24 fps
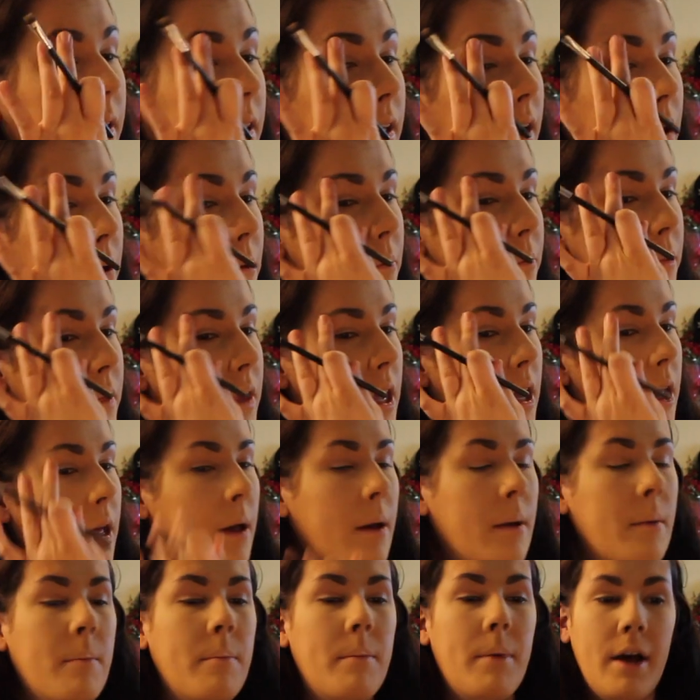below.
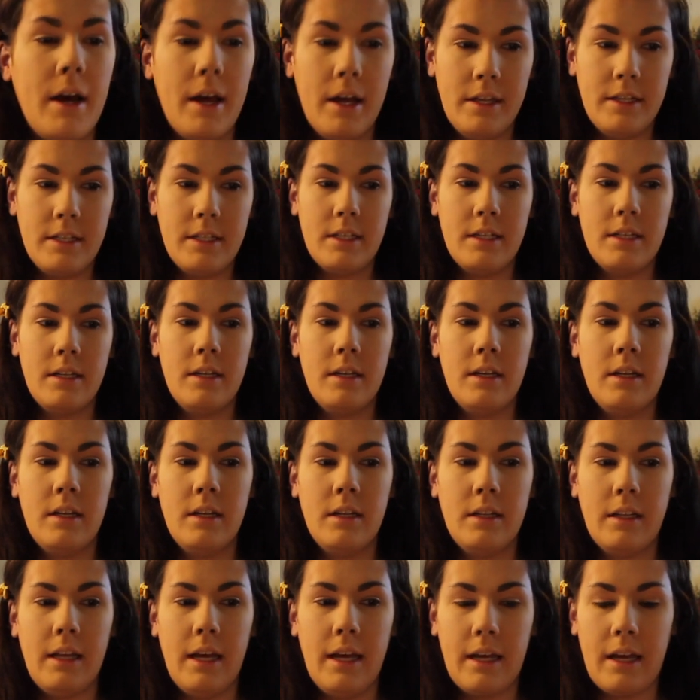But
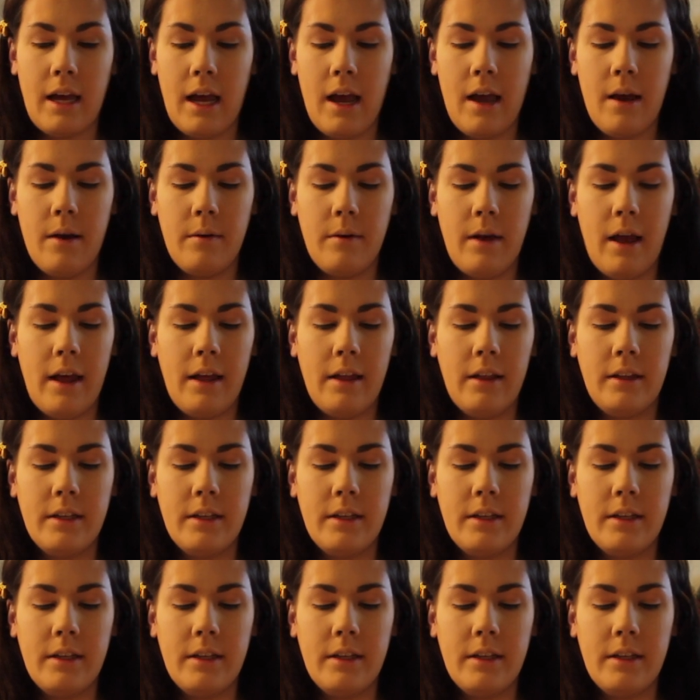like I